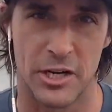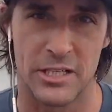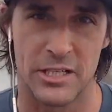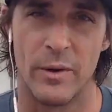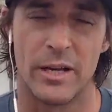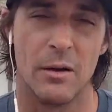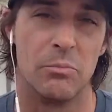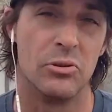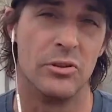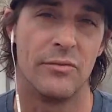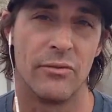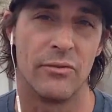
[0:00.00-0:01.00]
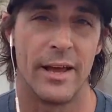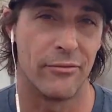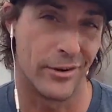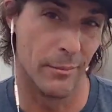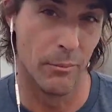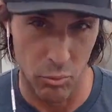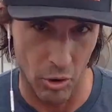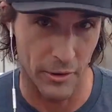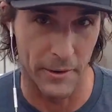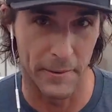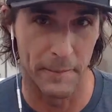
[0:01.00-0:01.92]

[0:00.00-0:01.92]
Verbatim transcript: because I went completely flat freaking broke.